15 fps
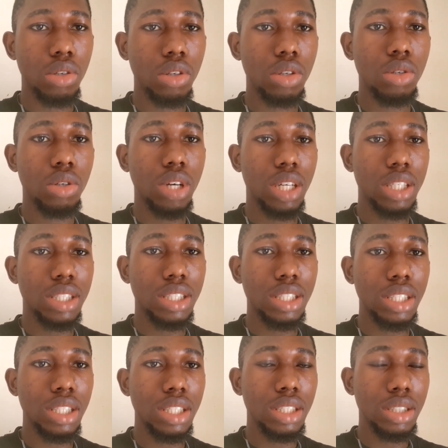You can
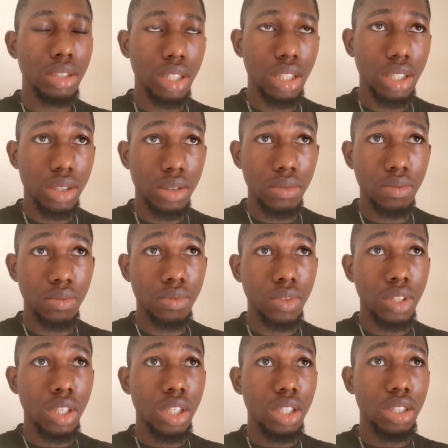see
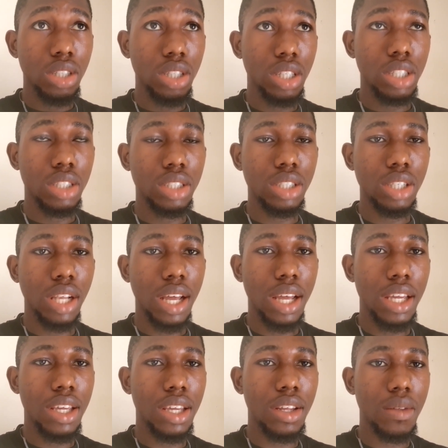strategies
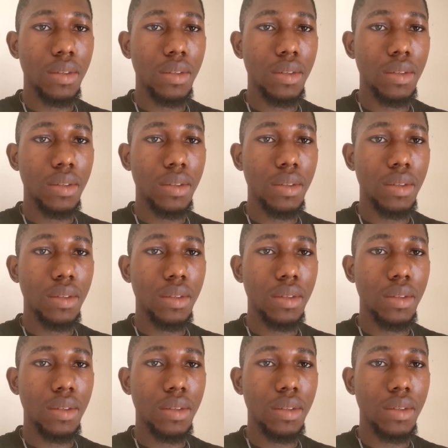like